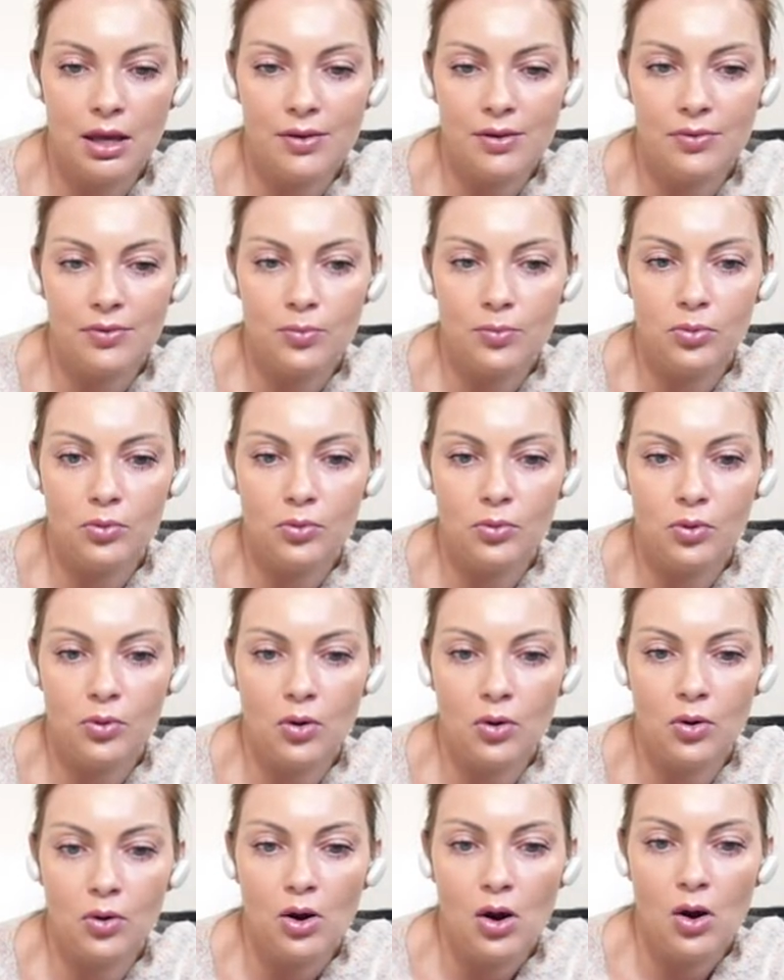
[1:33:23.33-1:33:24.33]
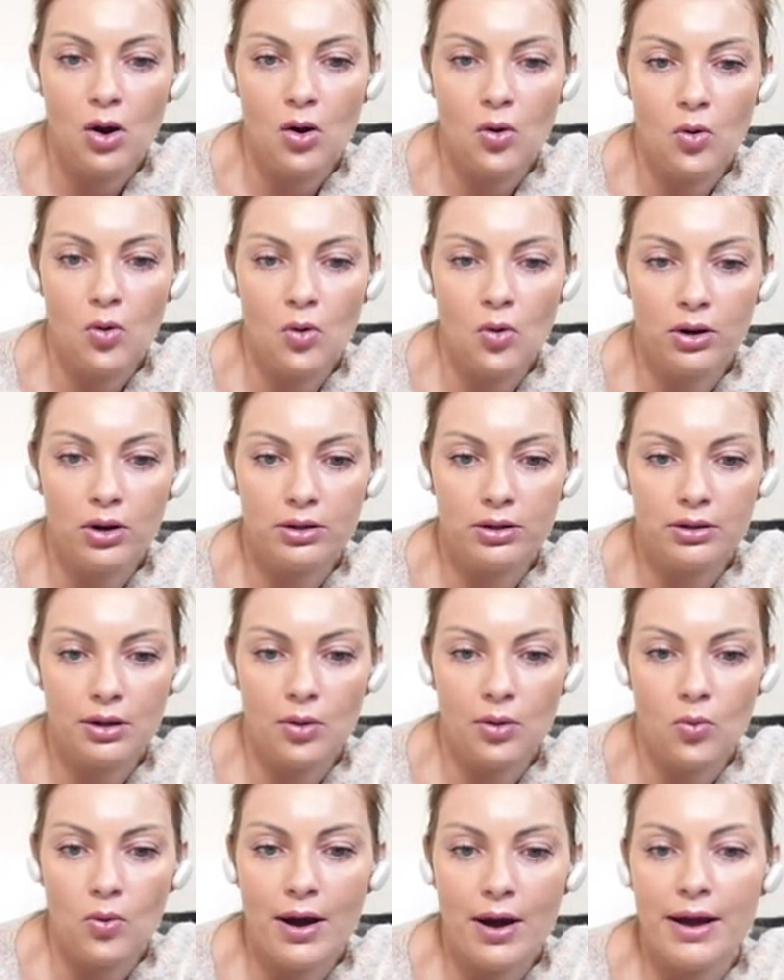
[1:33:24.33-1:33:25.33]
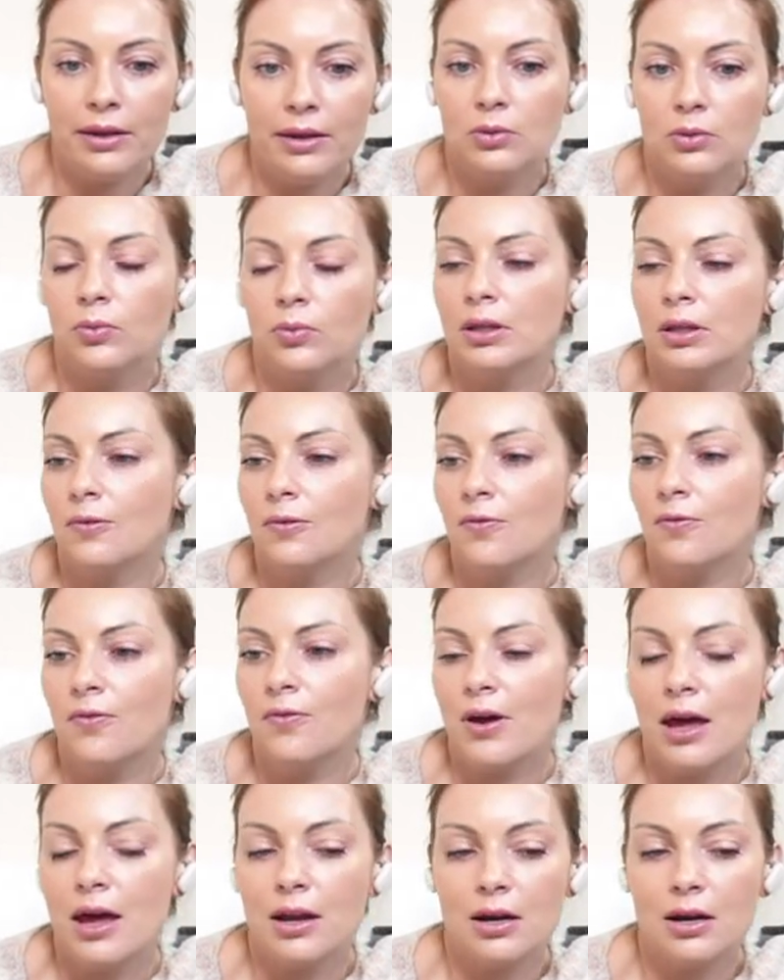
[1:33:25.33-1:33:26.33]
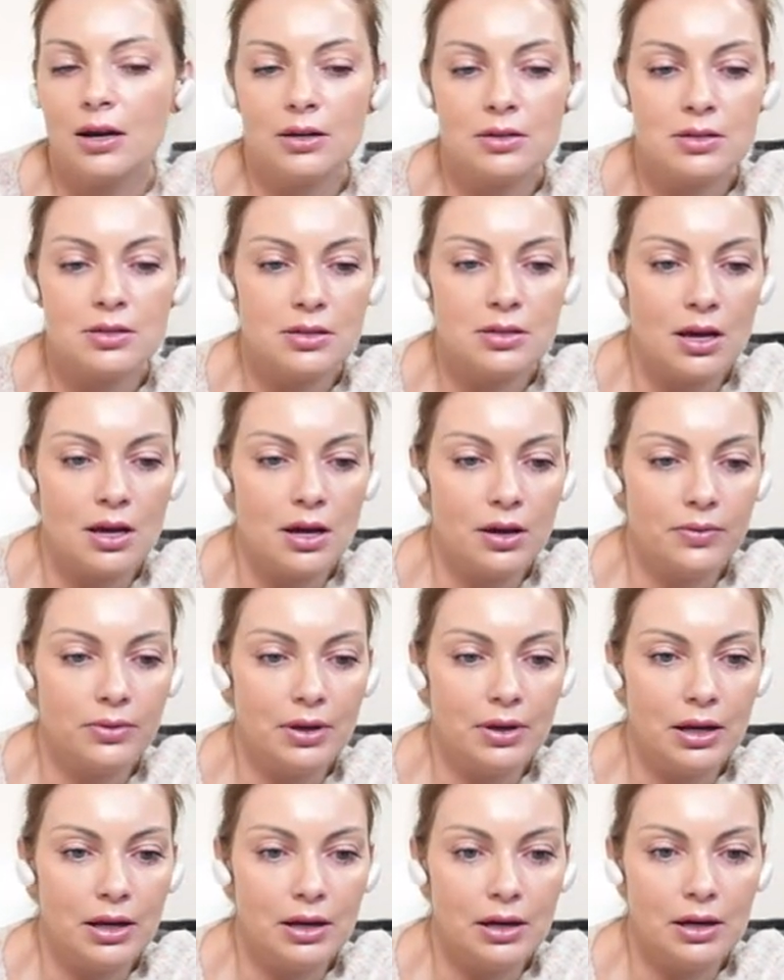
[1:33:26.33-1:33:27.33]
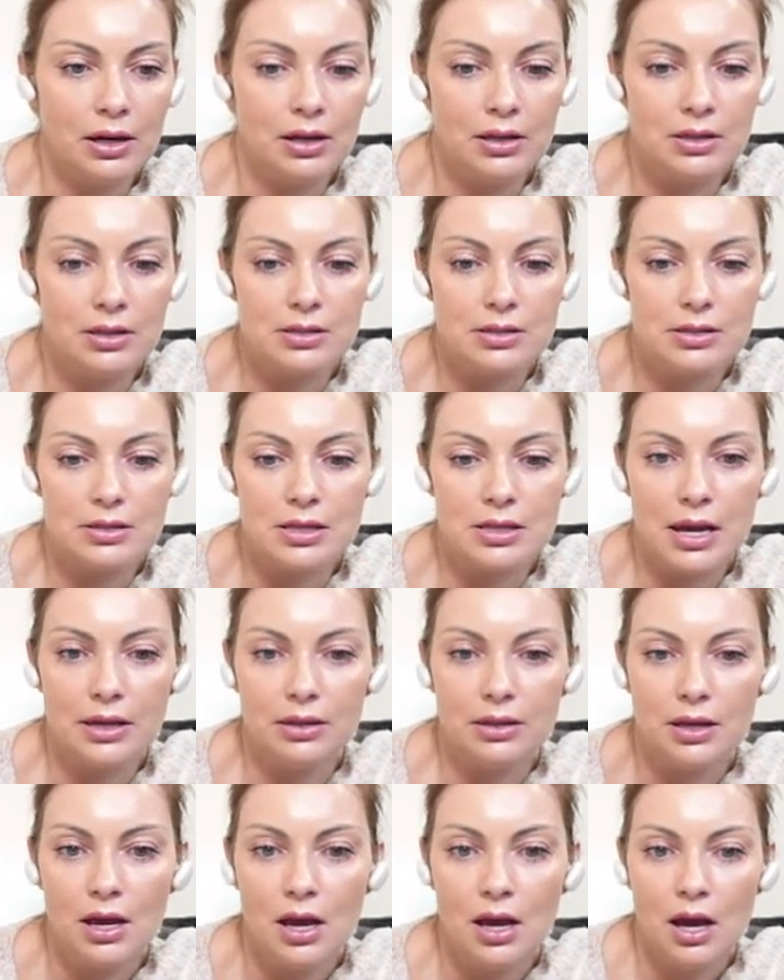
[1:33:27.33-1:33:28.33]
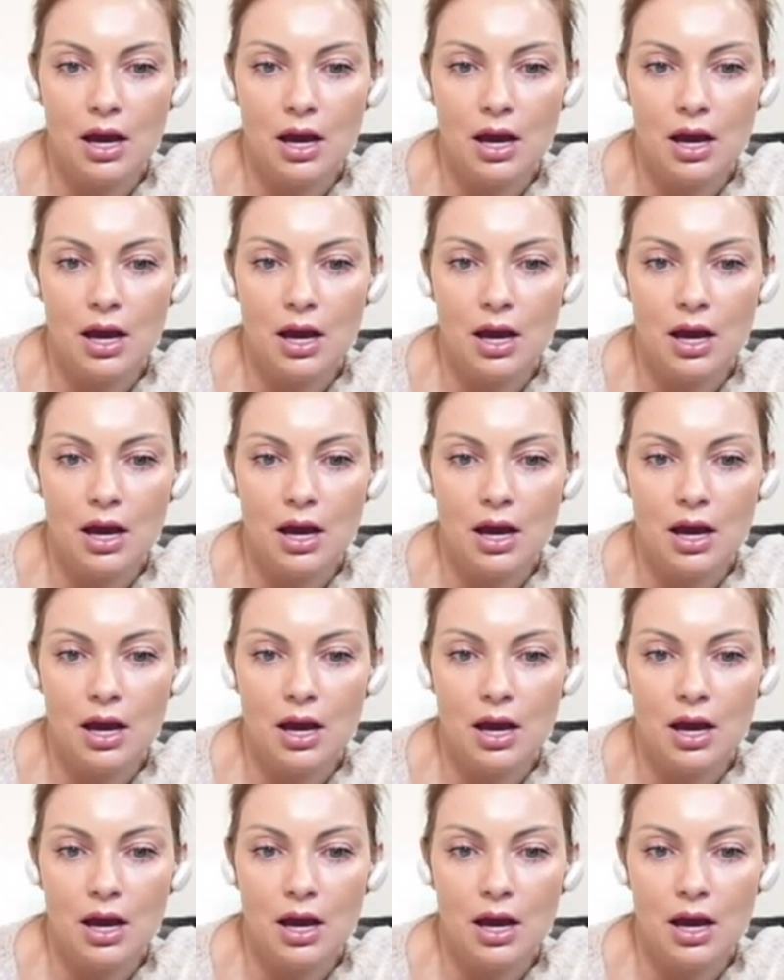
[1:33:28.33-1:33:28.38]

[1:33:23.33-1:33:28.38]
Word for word: navy blue, or the white with feathers um, that are inside.